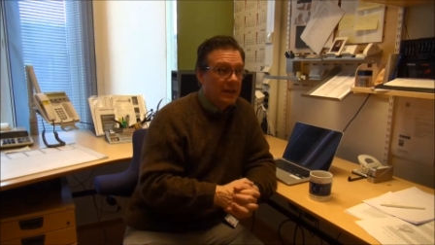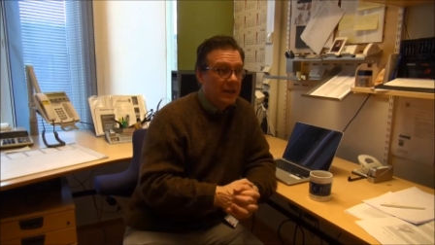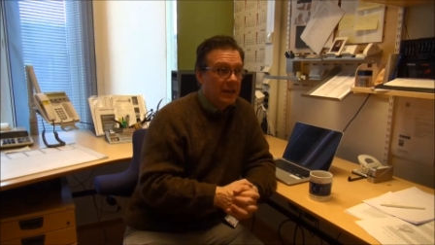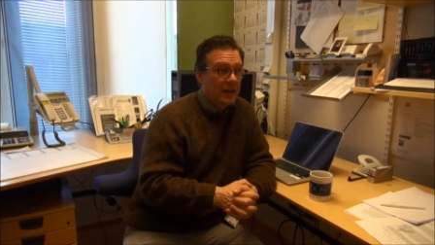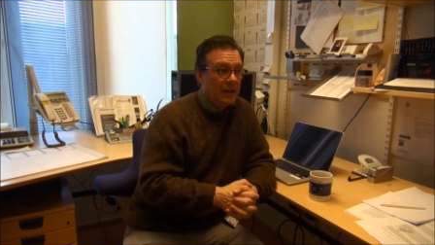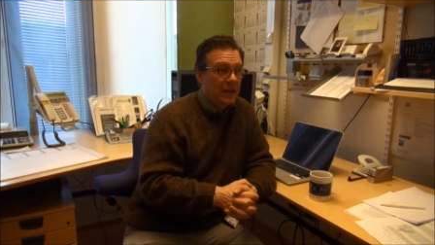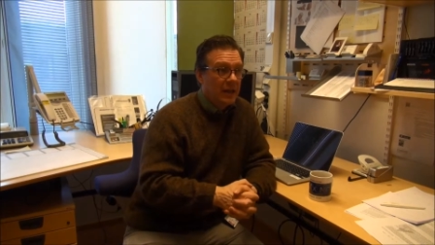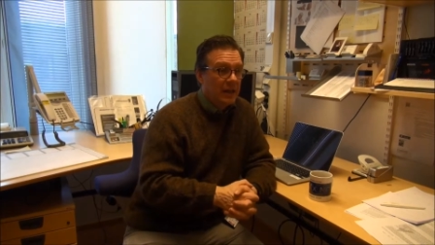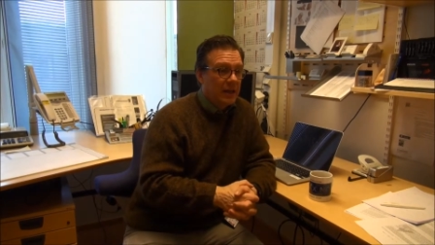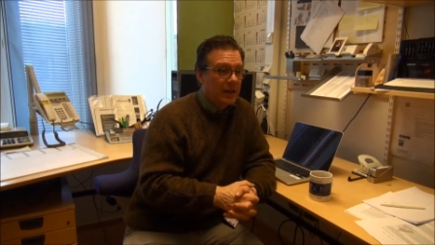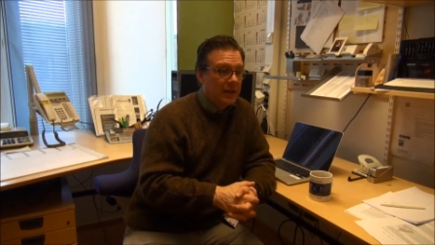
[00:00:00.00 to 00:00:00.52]

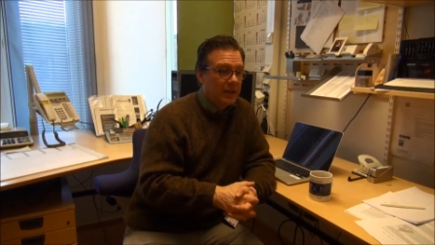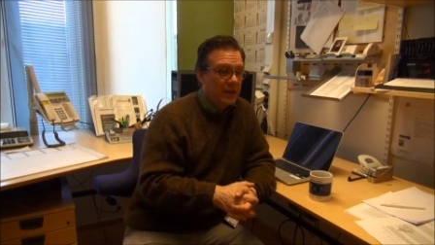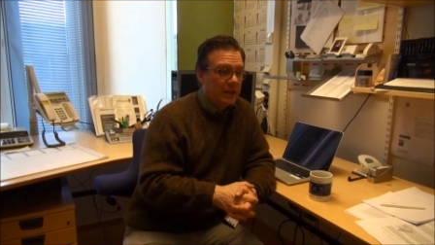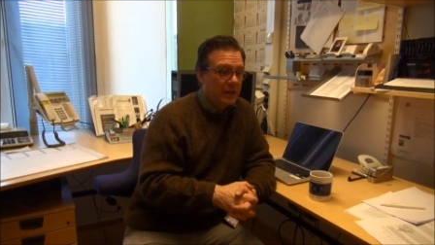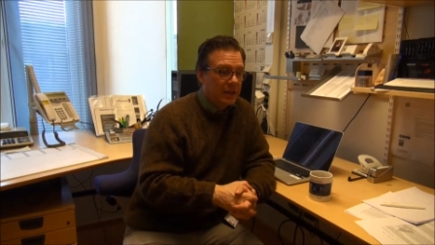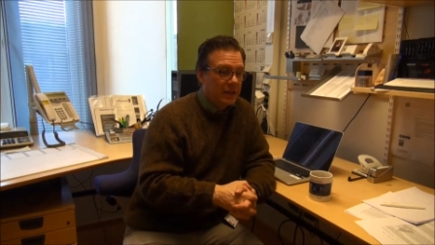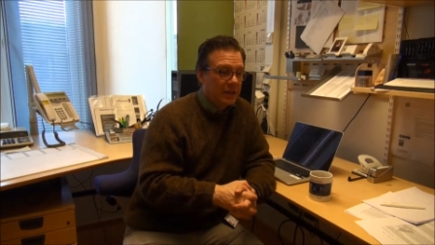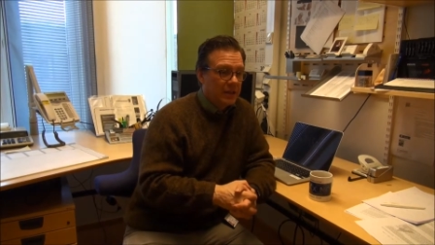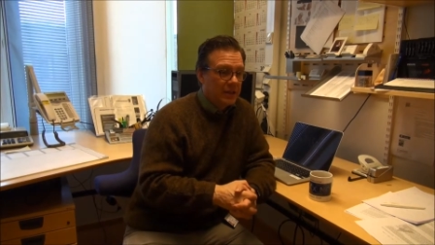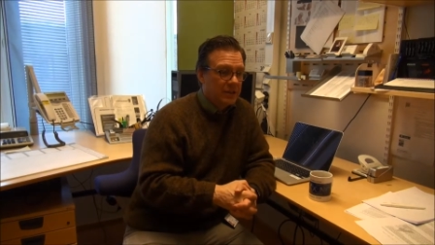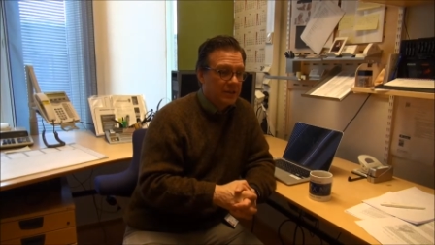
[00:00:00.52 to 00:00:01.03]
uh, I
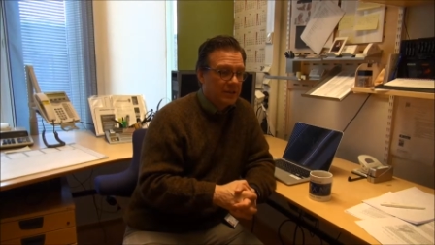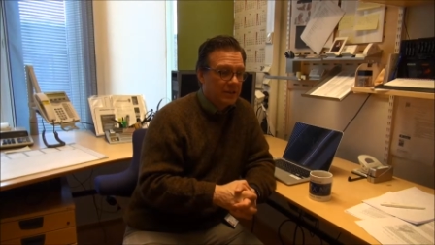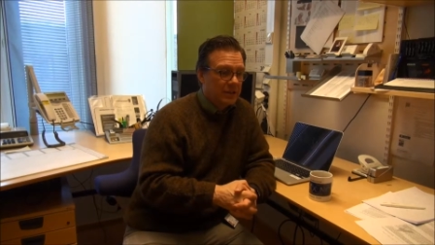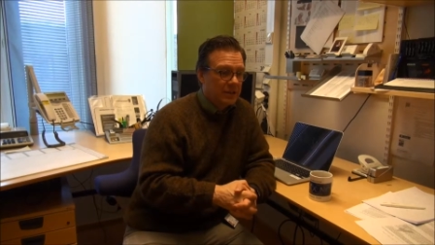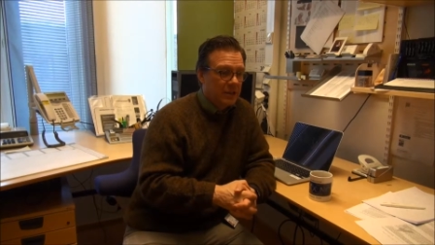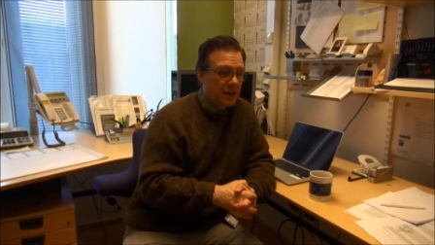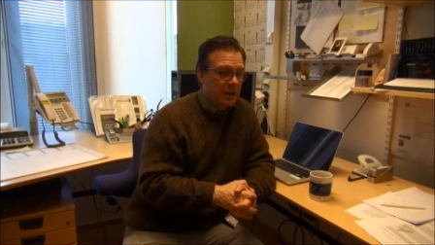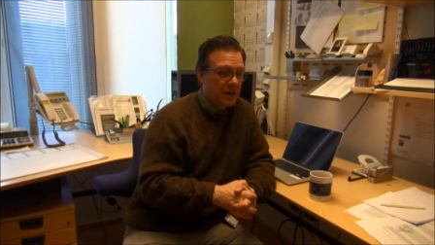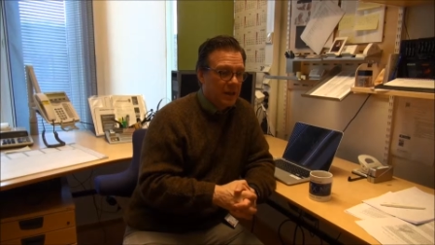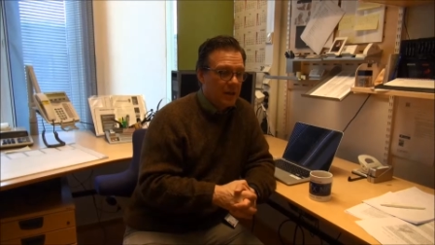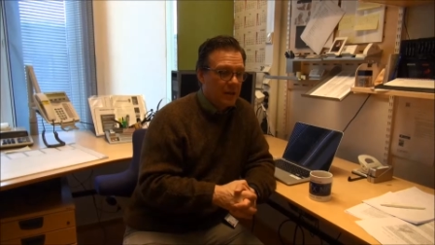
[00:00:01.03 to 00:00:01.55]
think is
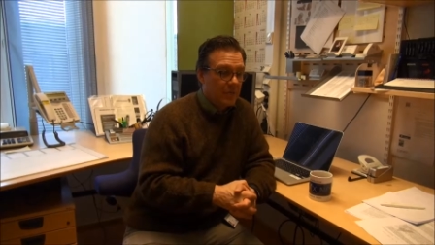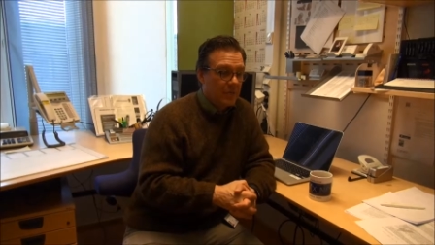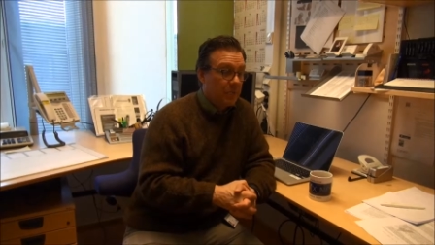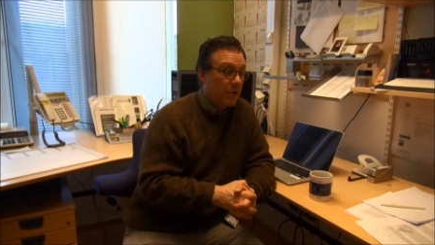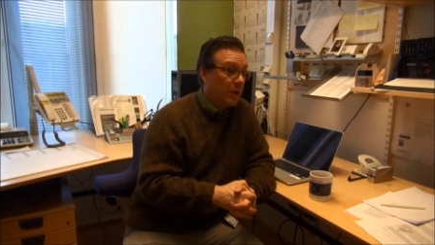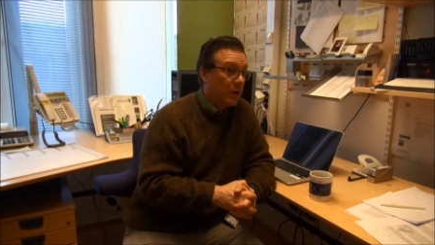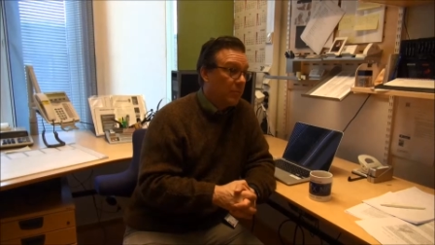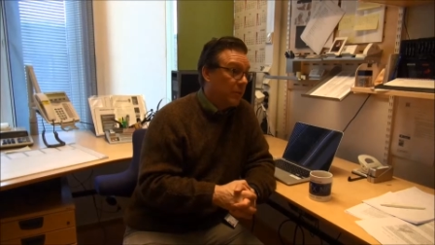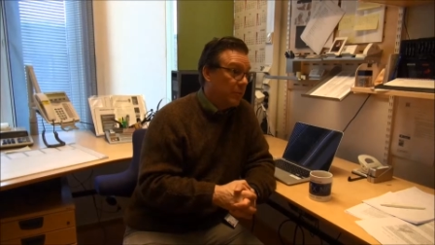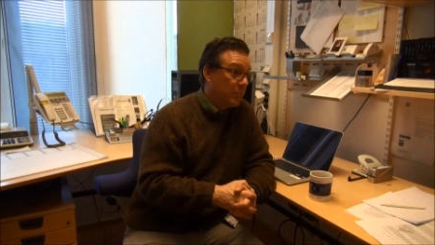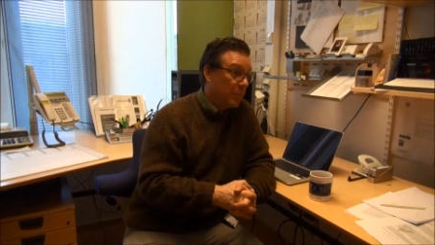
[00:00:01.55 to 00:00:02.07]
uh,
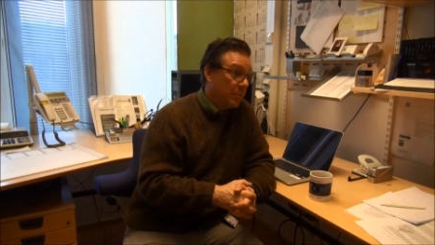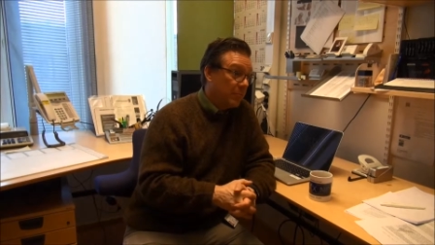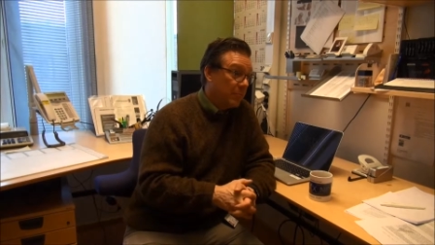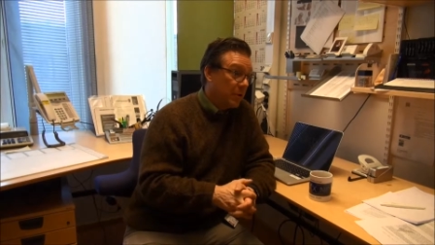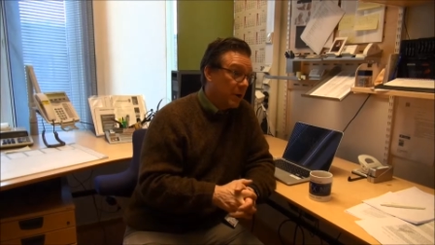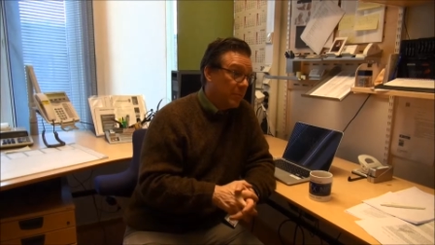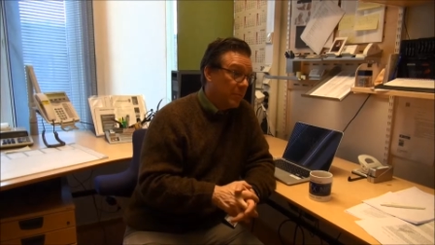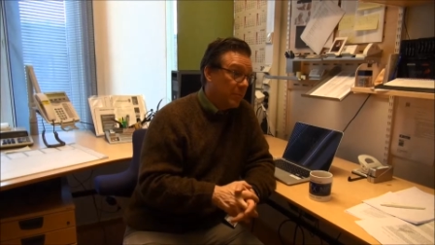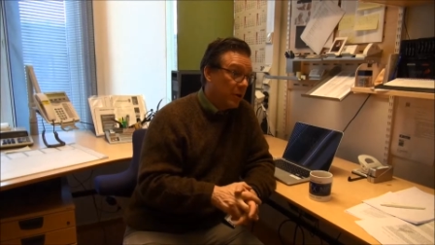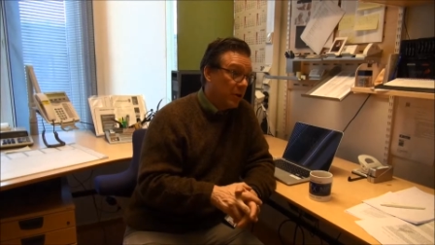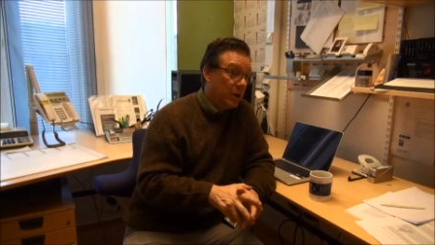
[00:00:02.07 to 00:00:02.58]
probably my
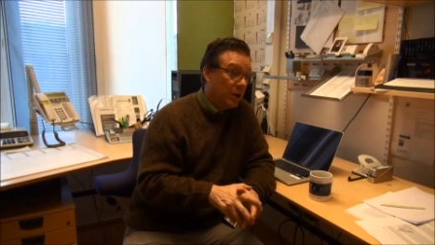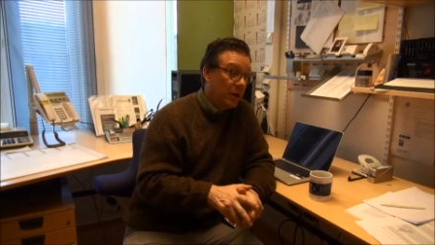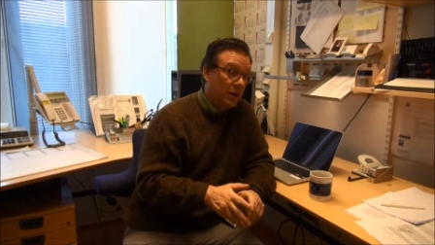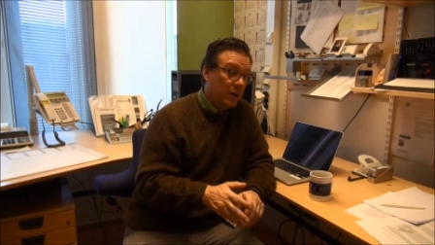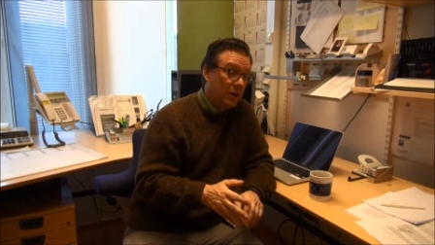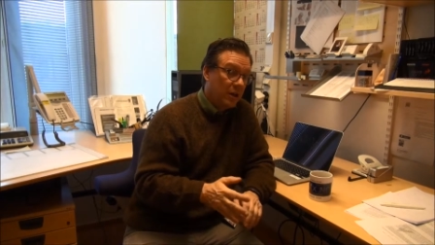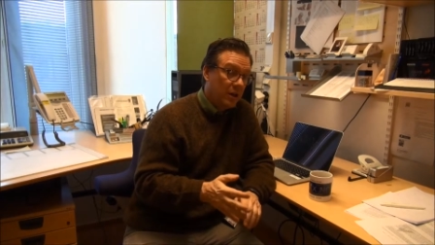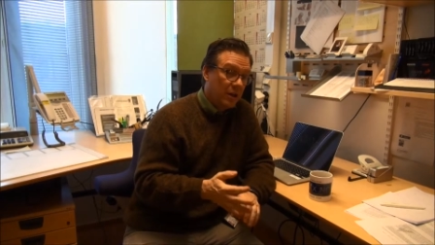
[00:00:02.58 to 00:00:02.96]
primary